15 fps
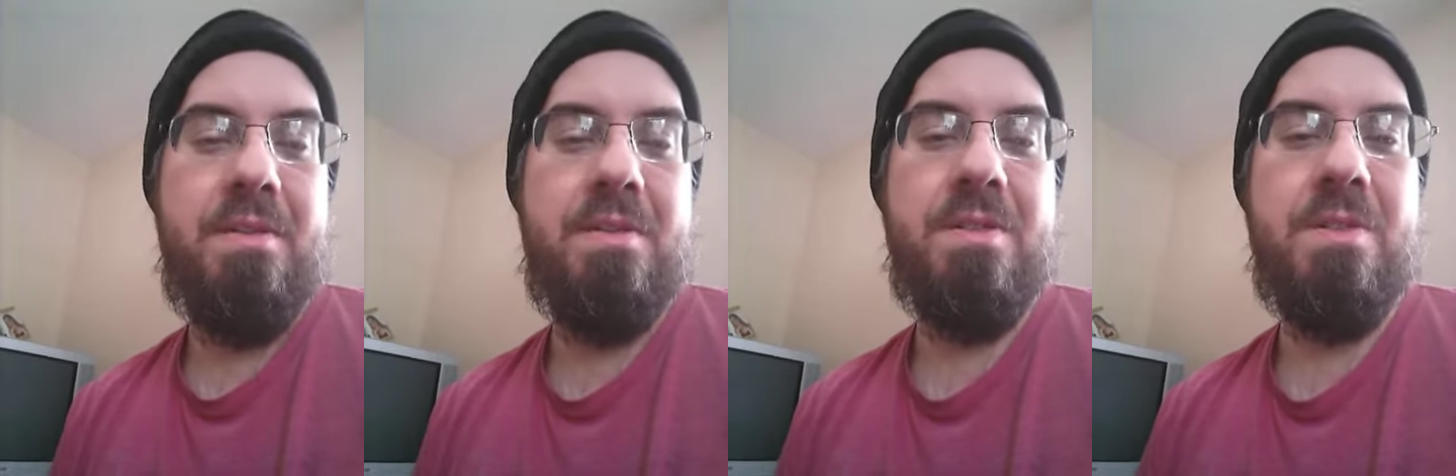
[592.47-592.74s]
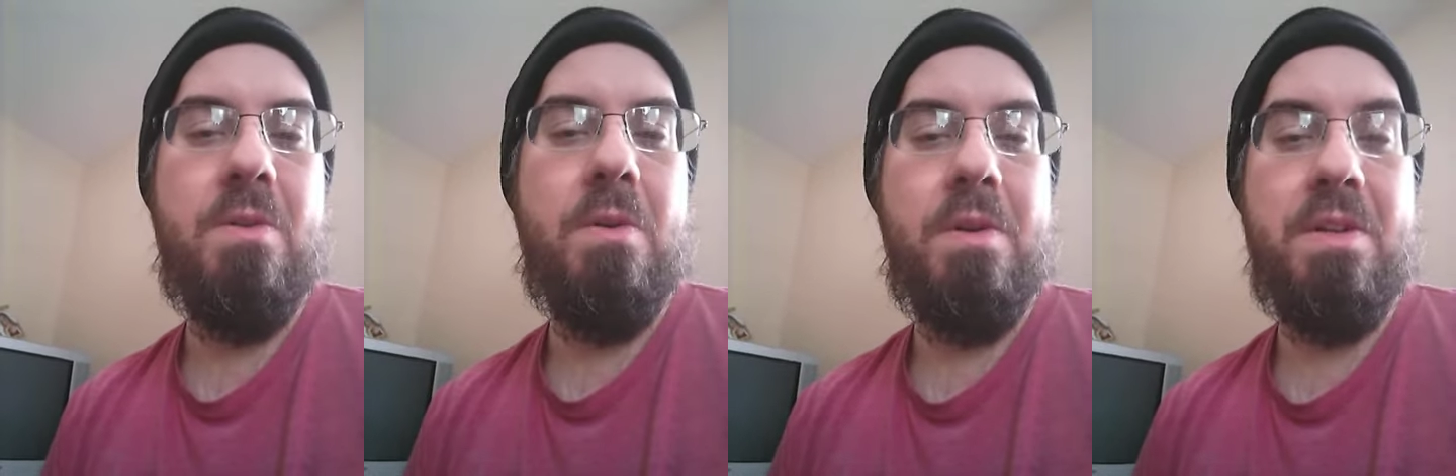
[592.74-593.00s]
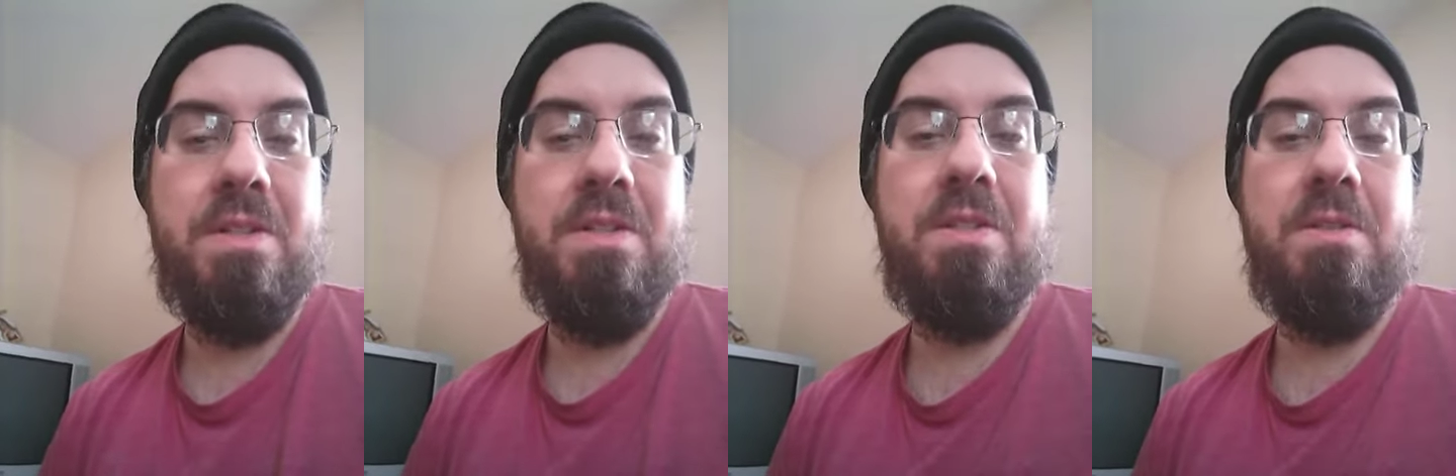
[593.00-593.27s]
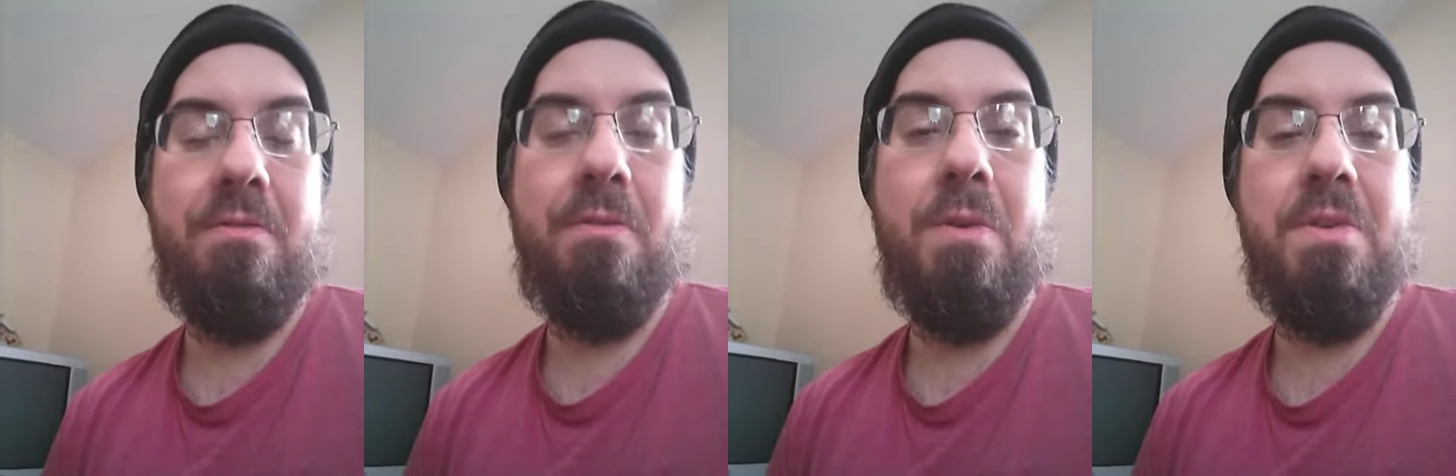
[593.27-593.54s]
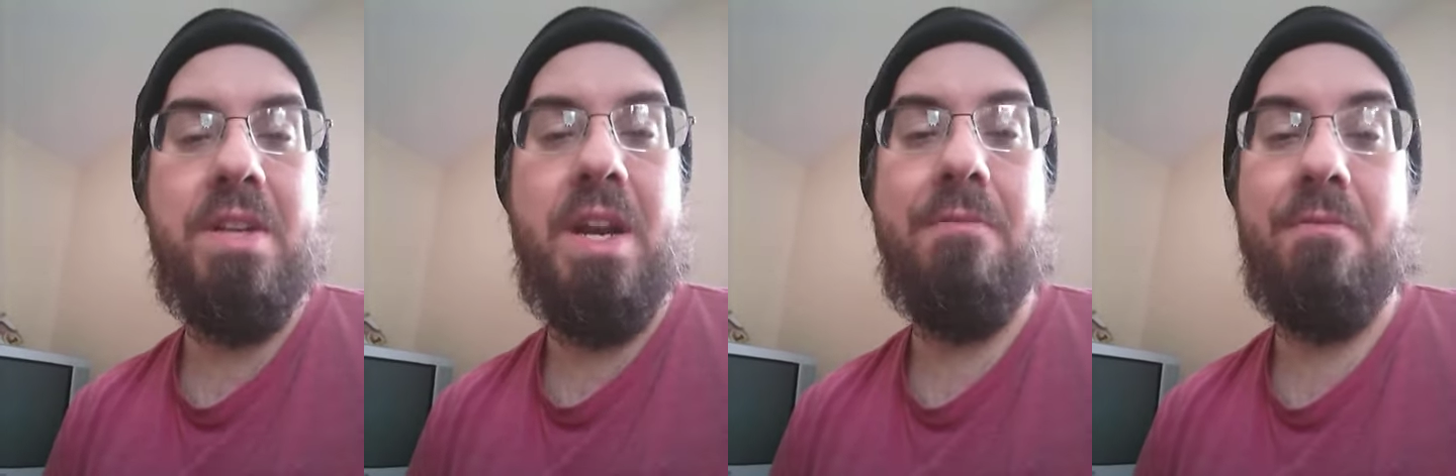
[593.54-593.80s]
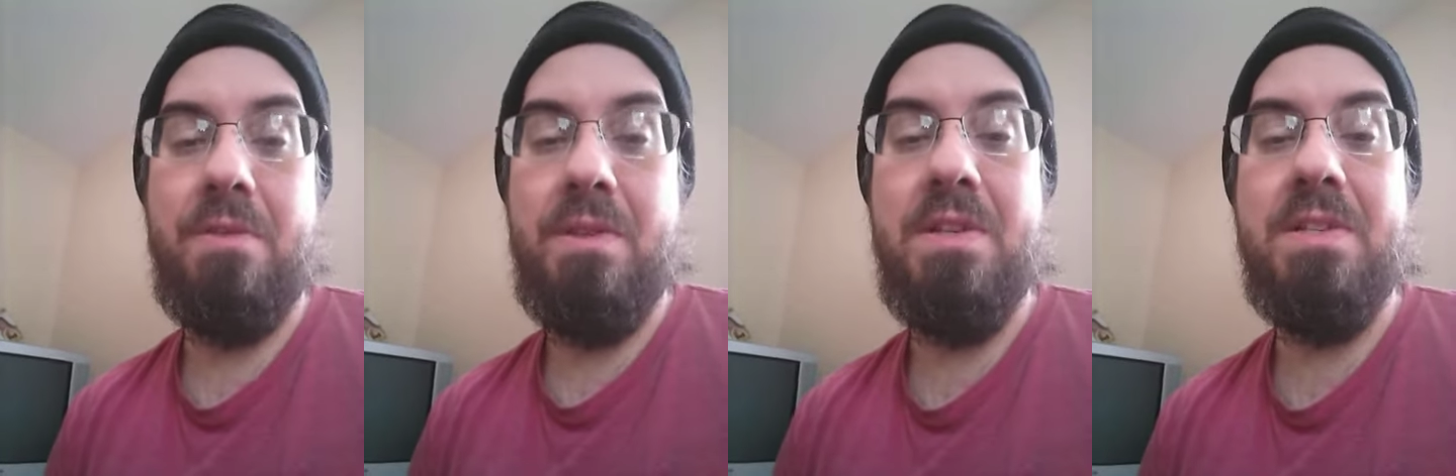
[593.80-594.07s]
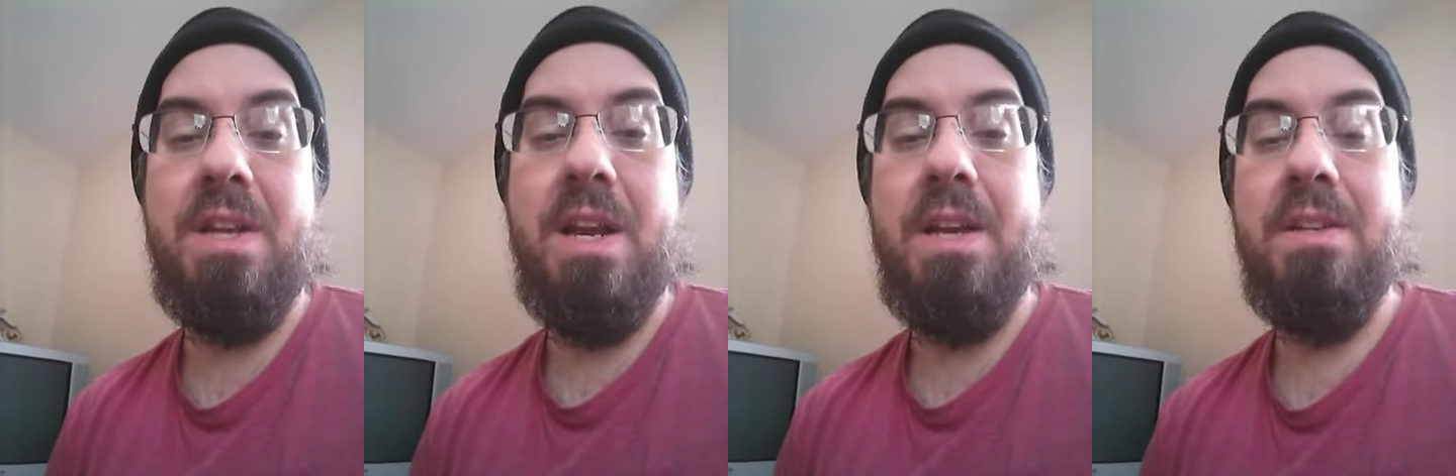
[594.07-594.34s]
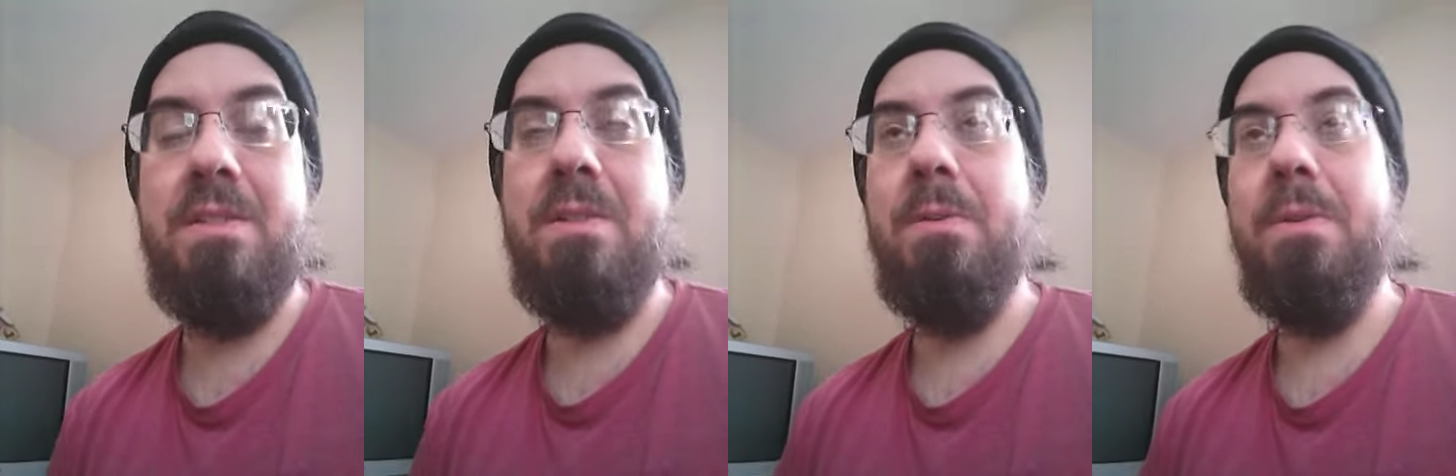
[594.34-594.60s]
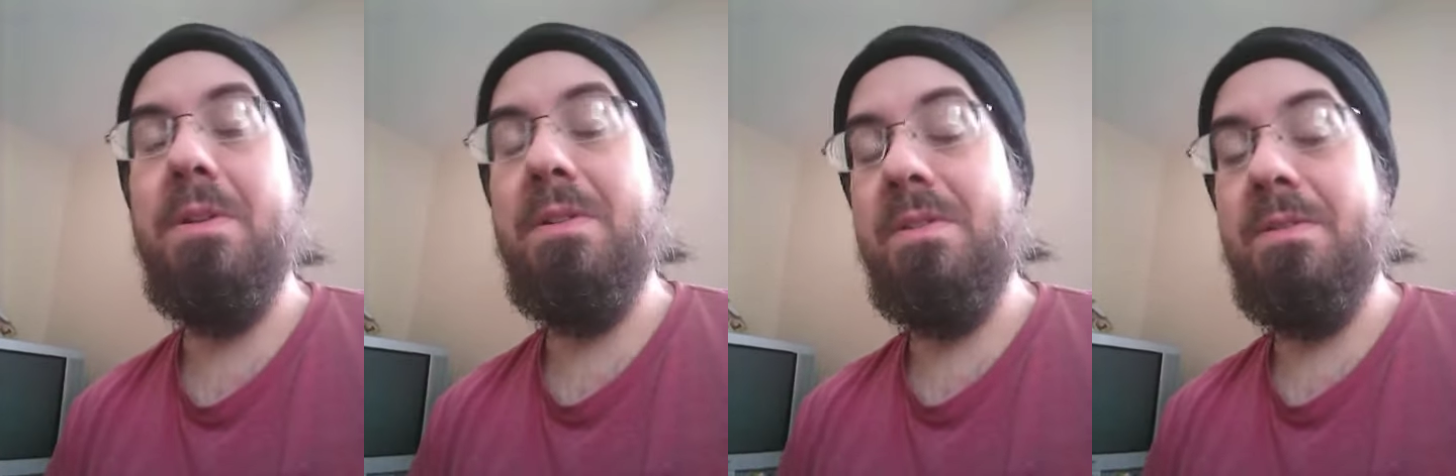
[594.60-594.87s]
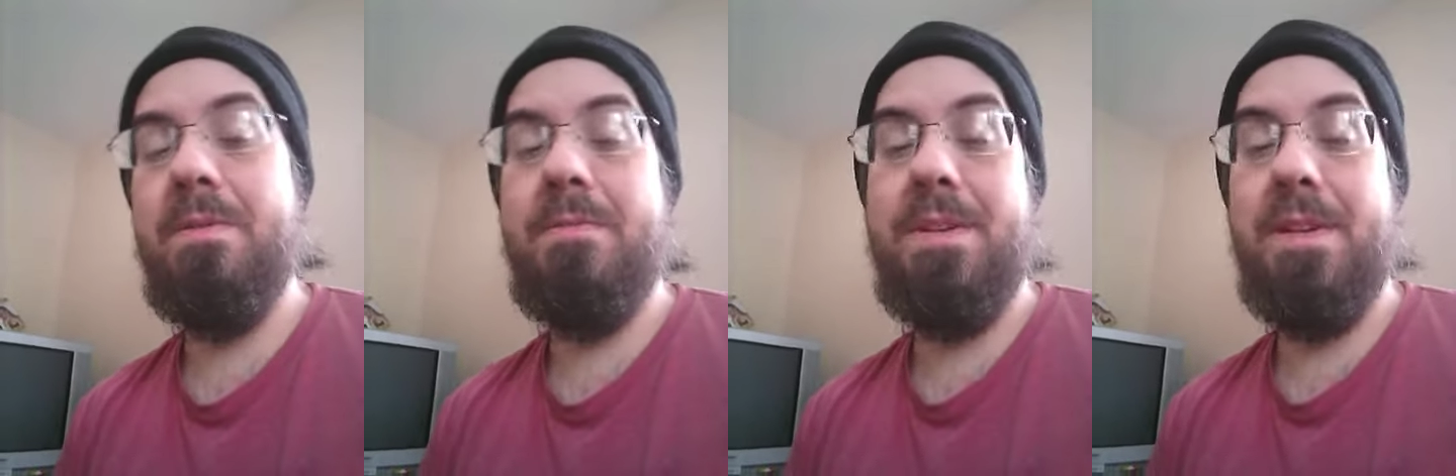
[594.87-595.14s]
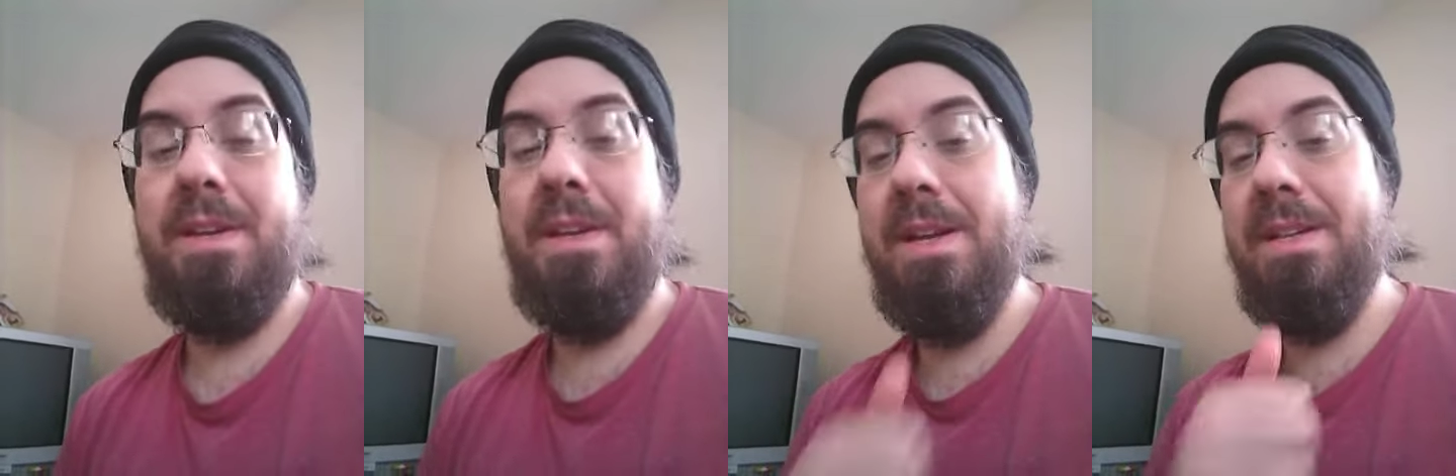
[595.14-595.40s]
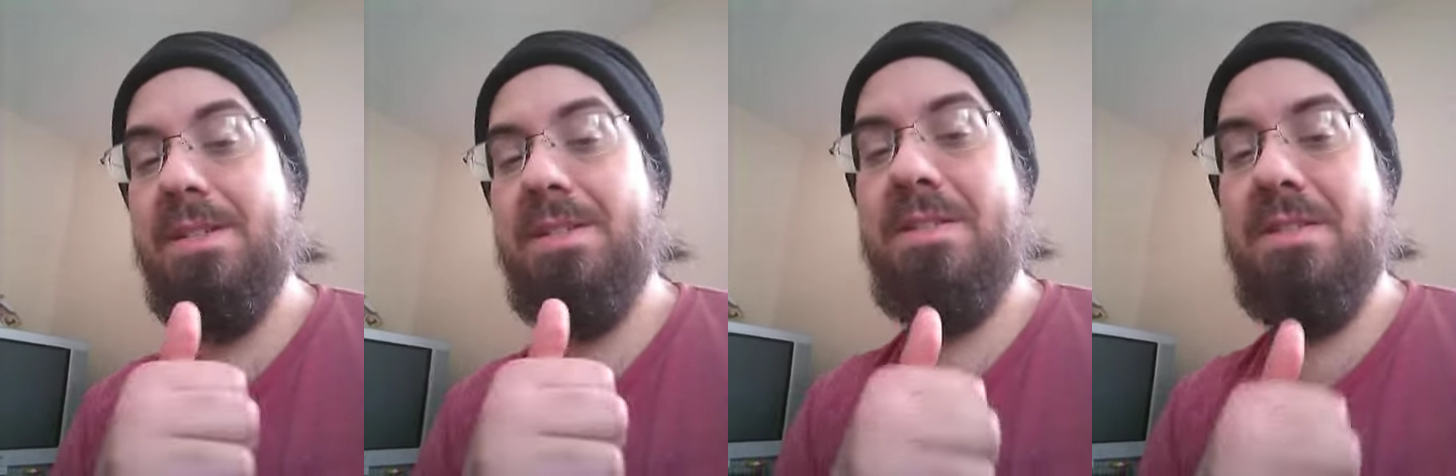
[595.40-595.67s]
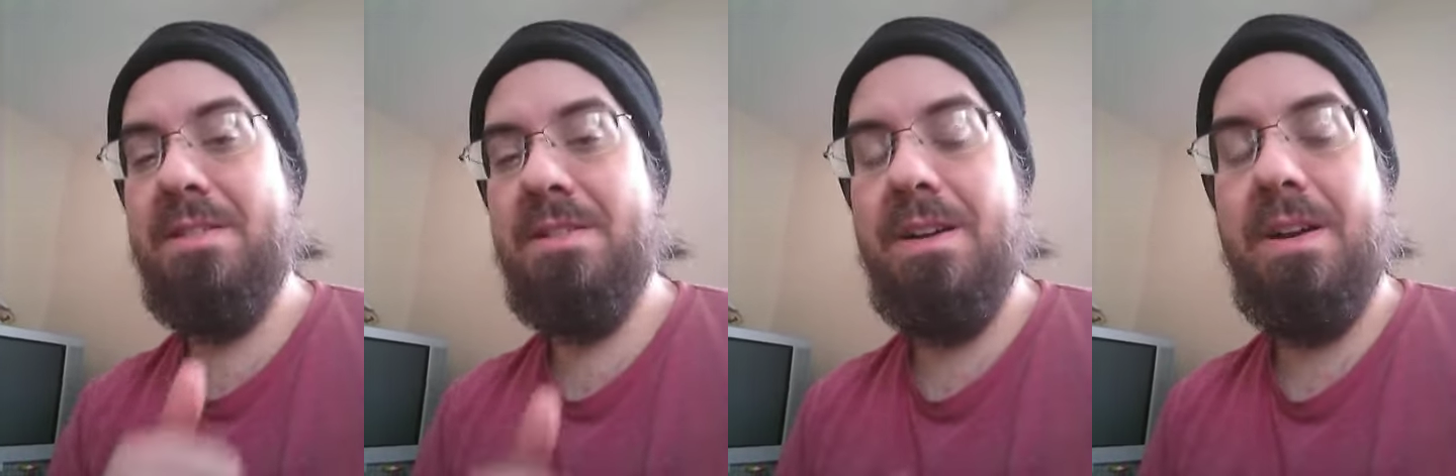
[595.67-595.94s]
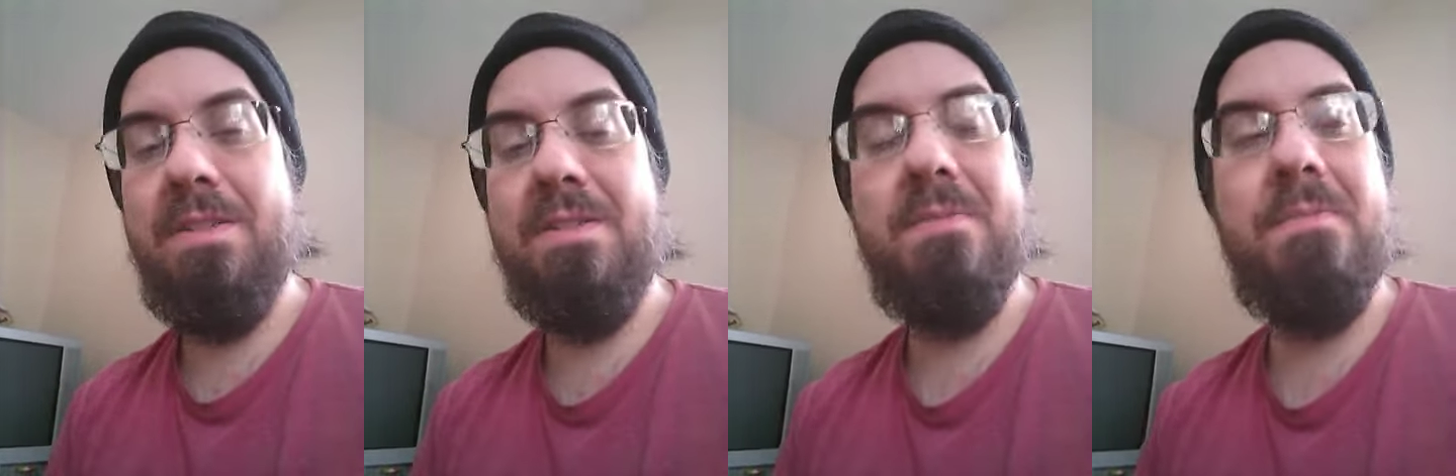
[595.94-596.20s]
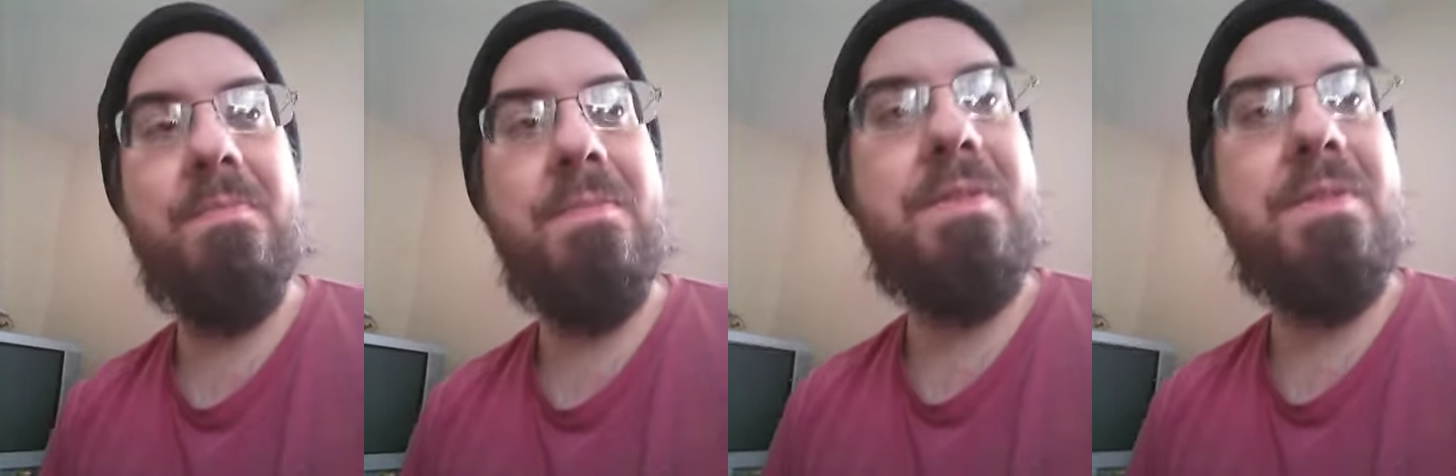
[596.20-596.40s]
was just cool because this is the first time for these guys doing it. So I'm like, yes, awesome.